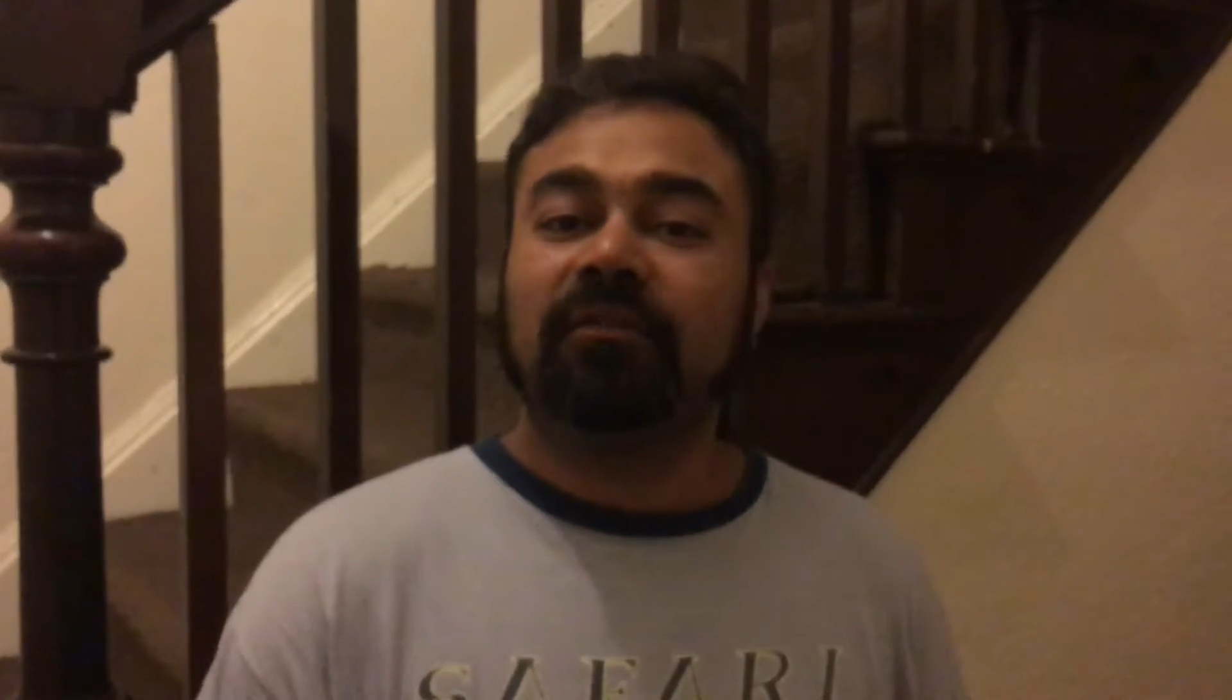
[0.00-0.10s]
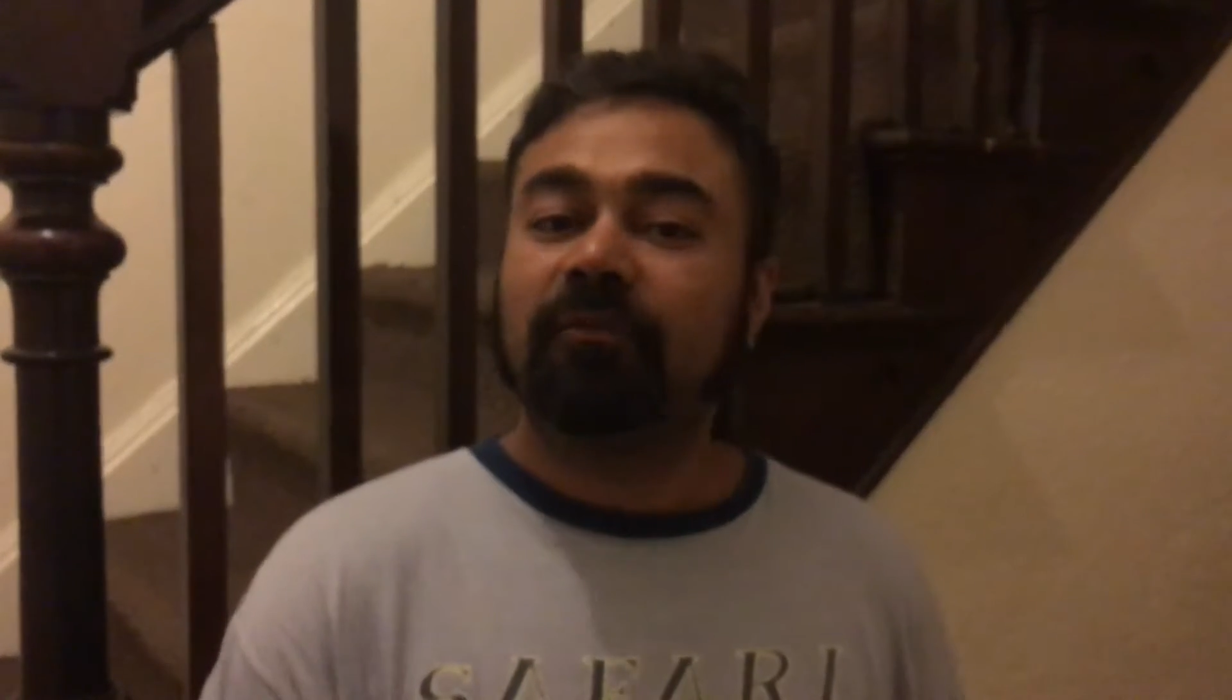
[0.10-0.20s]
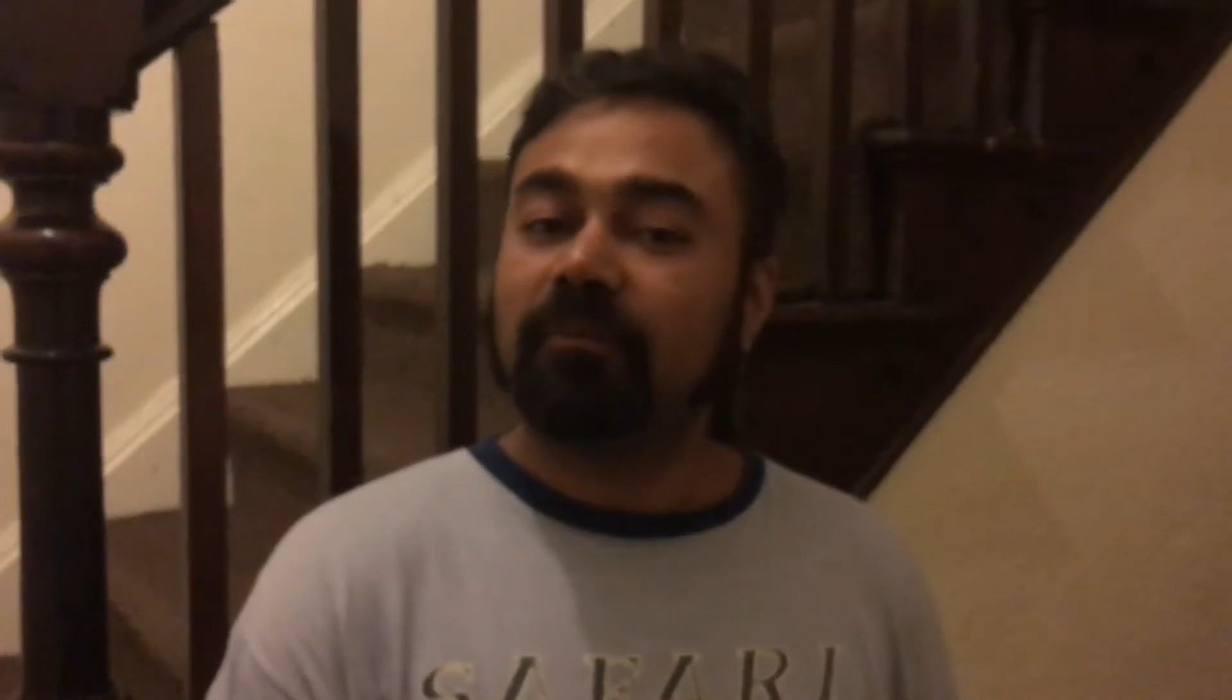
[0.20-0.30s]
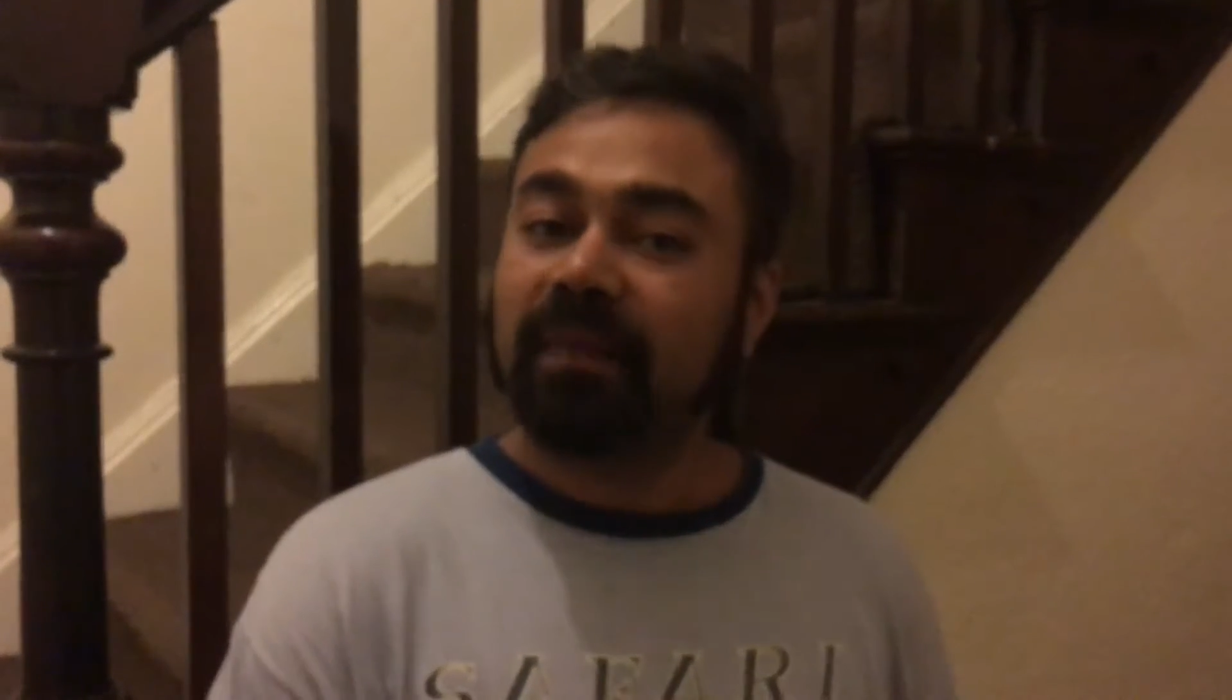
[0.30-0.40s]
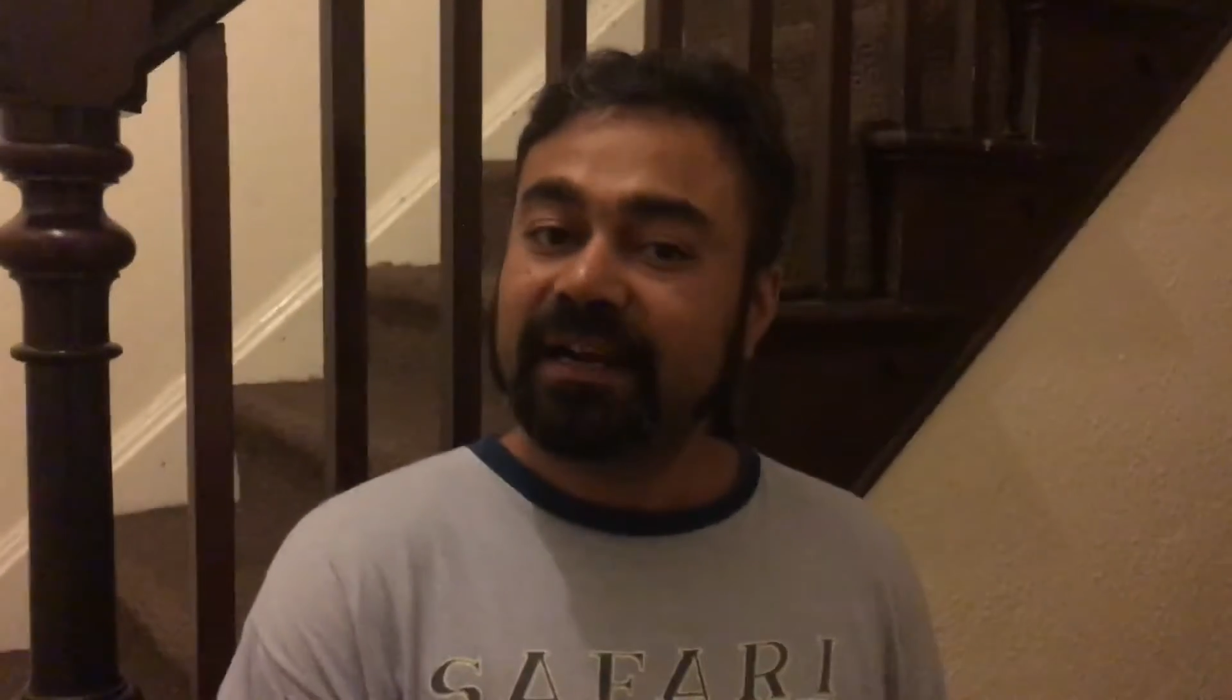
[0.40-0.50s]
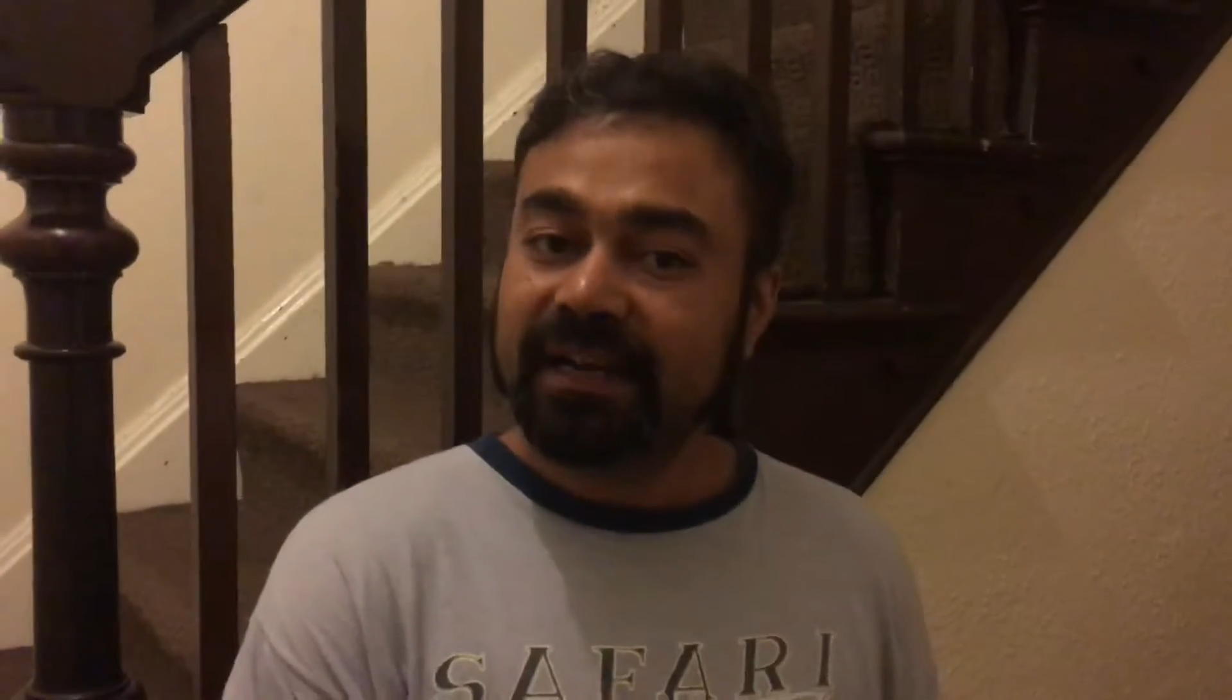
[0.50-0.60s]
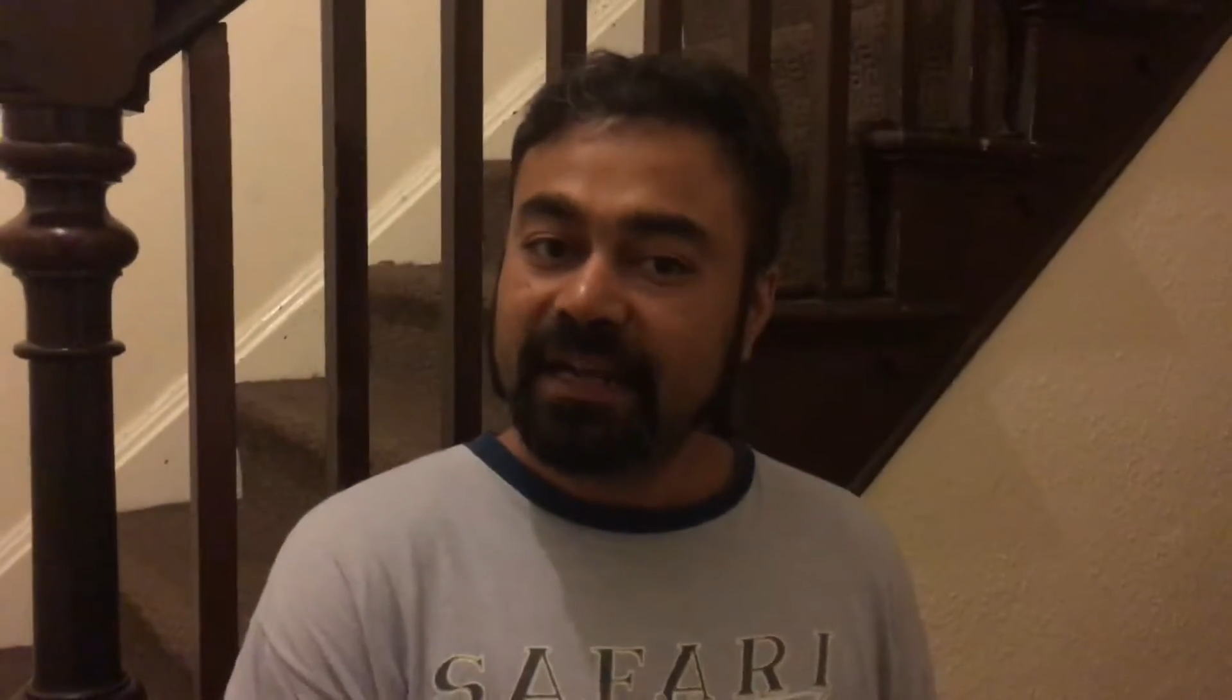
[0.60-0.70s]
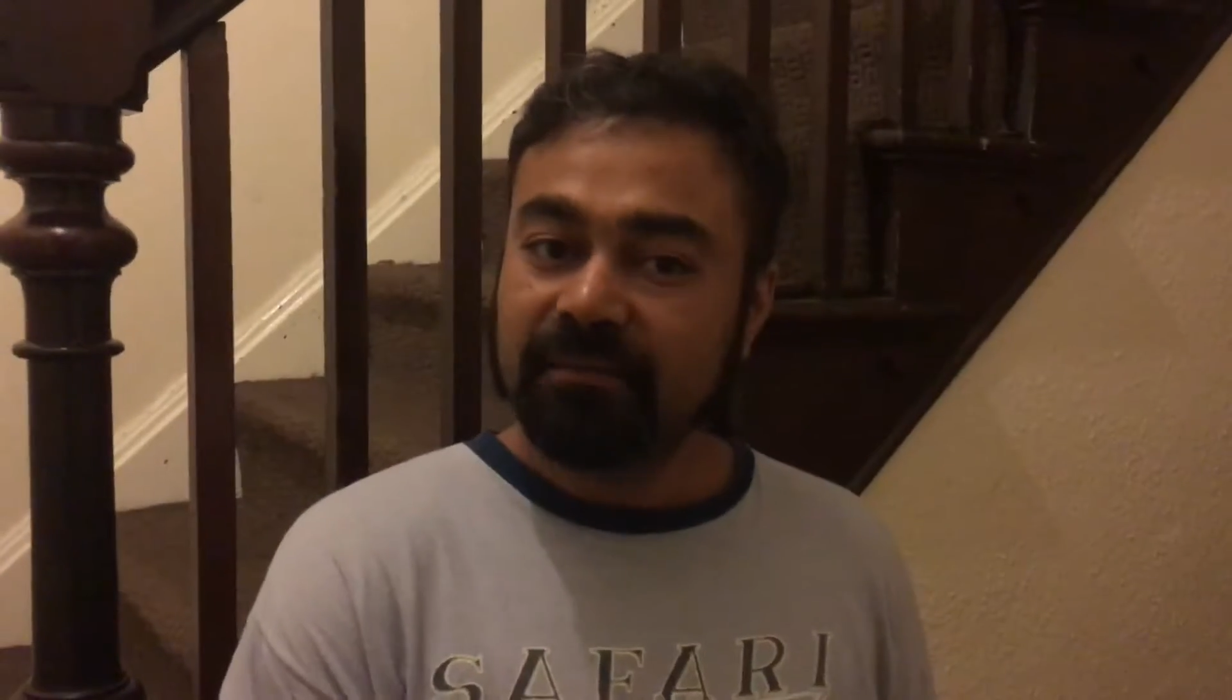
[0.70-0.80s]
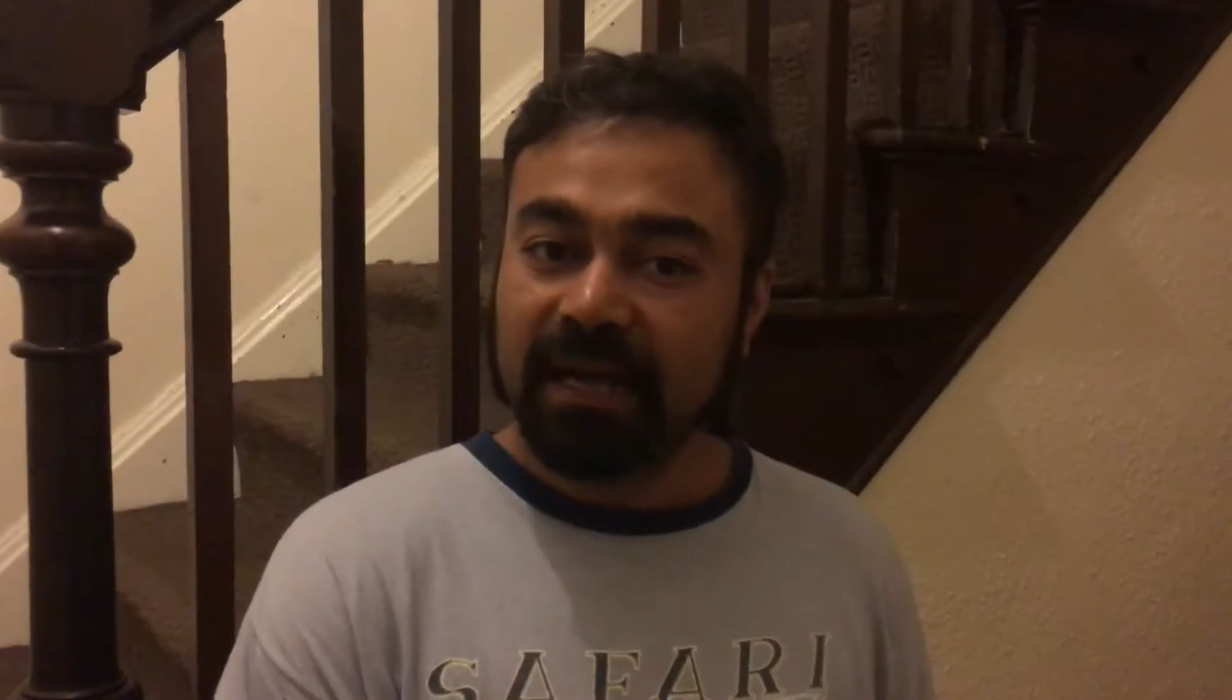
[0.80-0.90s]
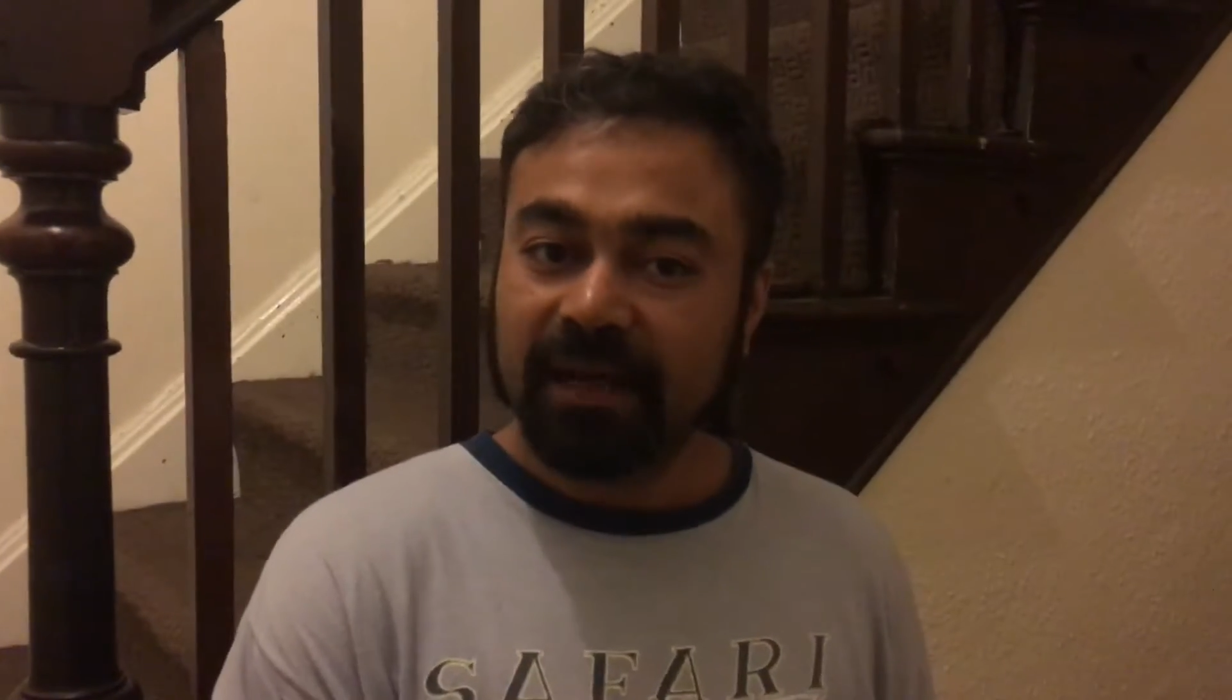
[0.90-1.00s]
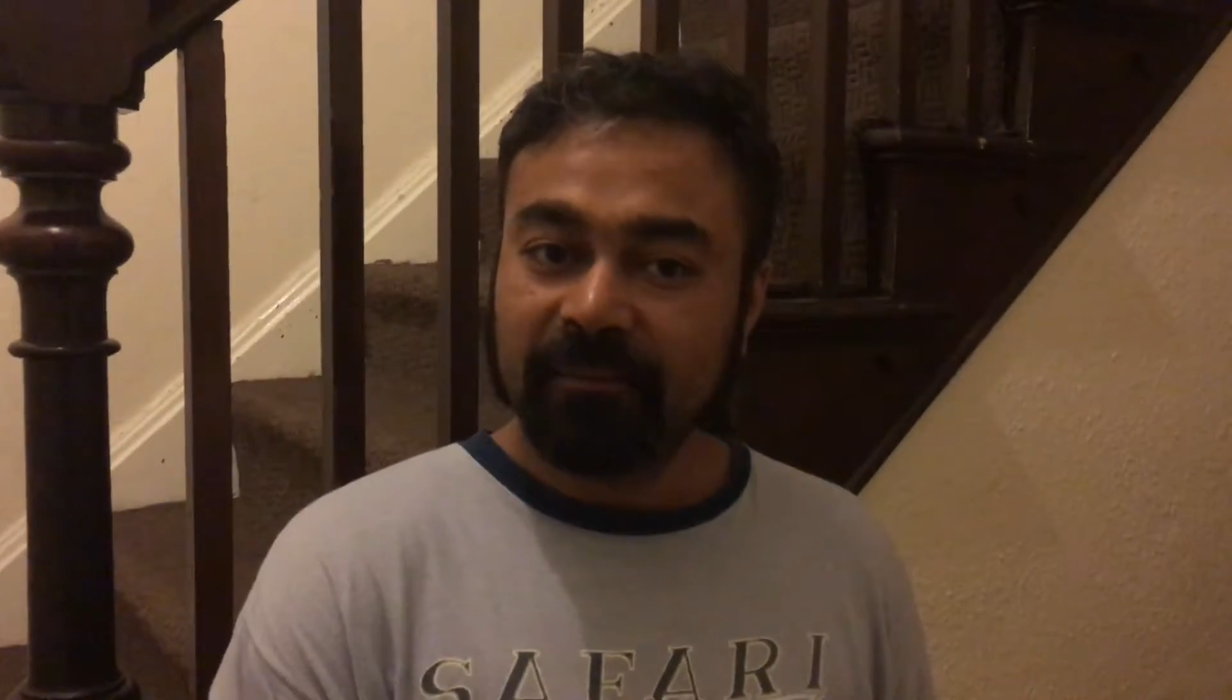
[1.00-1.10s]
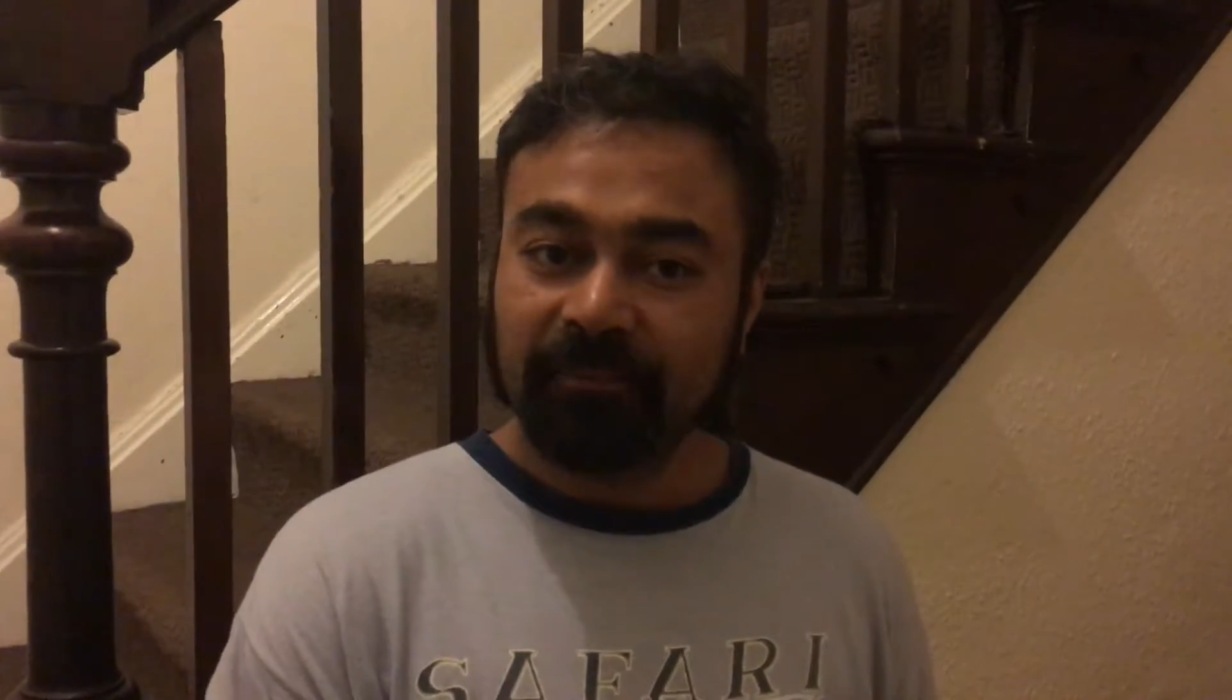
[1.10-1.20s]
for my neighbor?